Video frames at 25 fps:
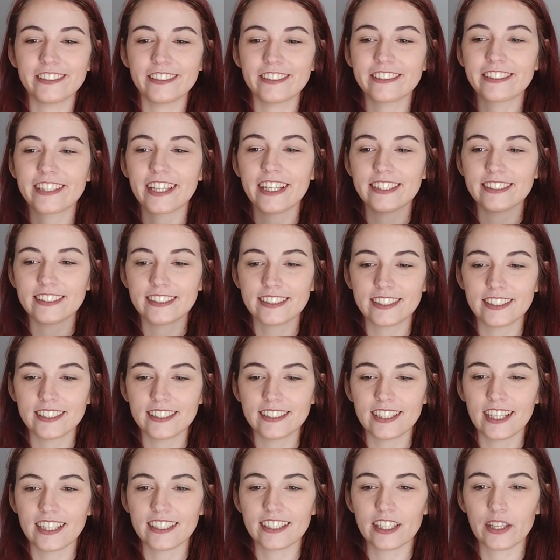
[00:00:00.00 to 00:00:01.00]
You can
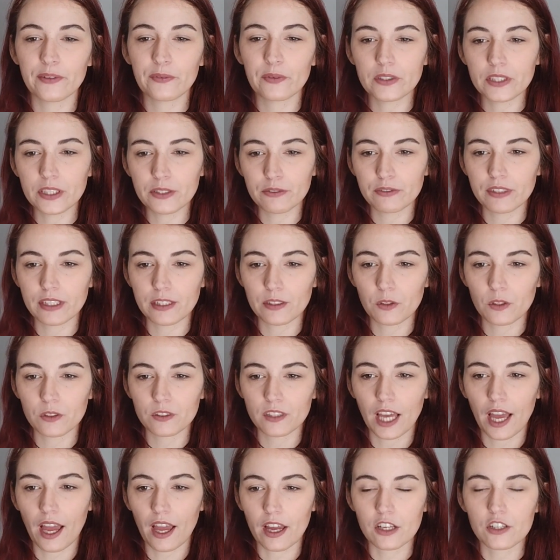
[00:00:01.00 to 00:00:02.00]
see that even if they're
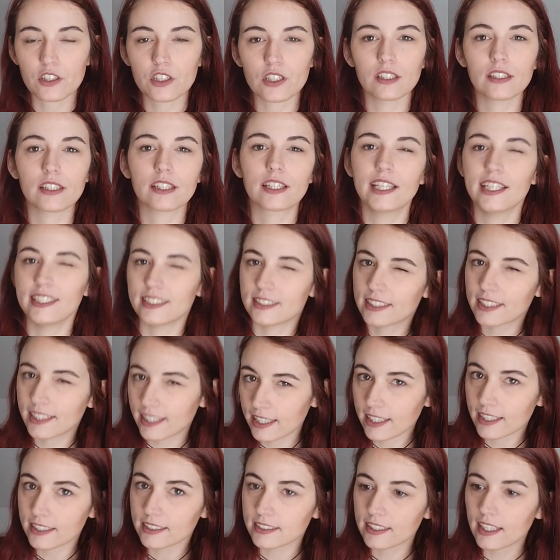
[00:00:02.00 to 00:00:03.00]
not actually
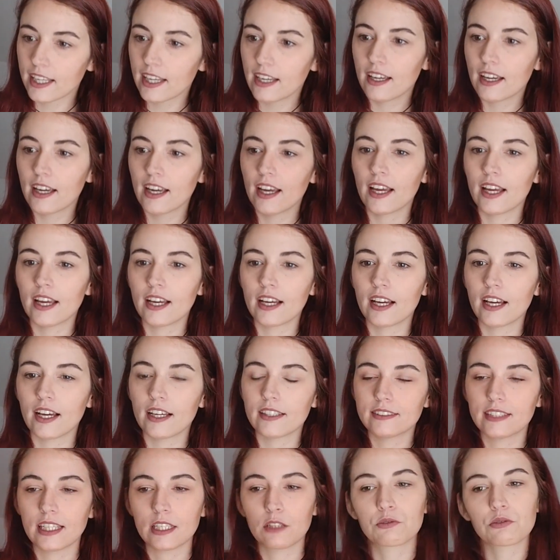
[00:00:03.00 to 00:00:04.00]
kids,
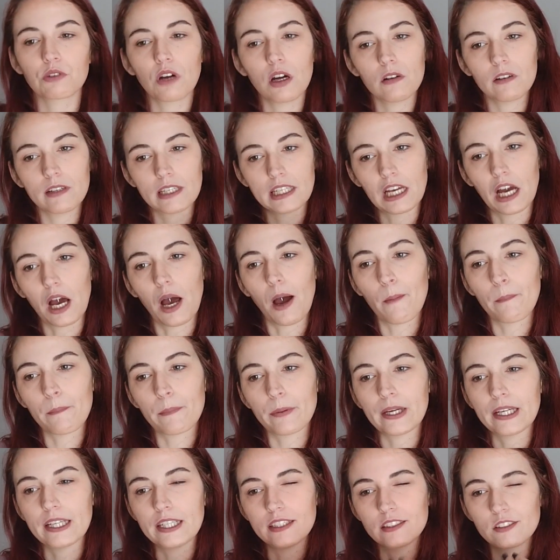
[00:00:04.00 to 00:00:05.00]
they're growing
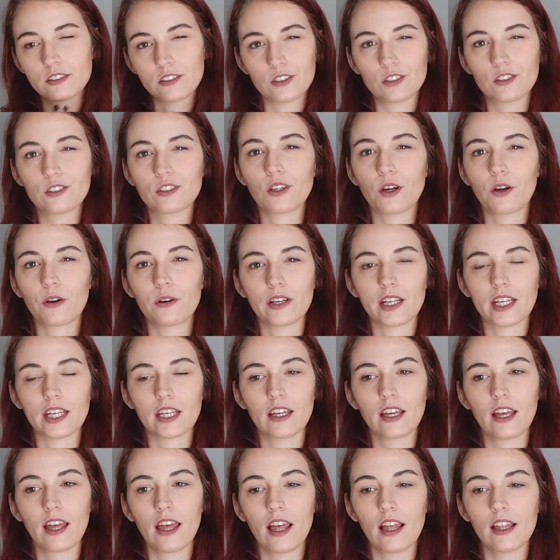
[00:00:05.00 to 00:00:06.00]
up in the
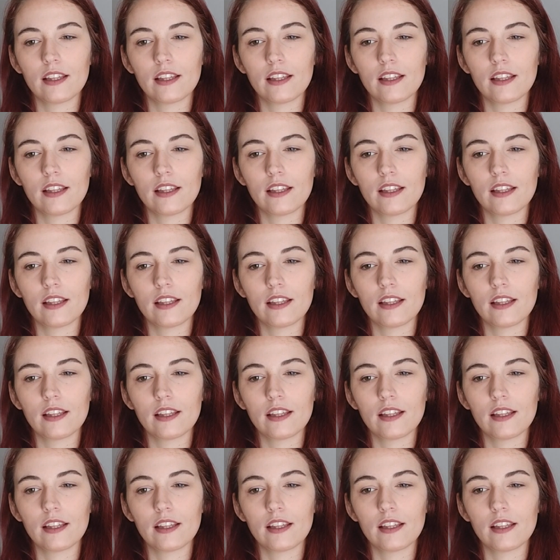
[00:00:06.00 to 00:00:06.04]
story.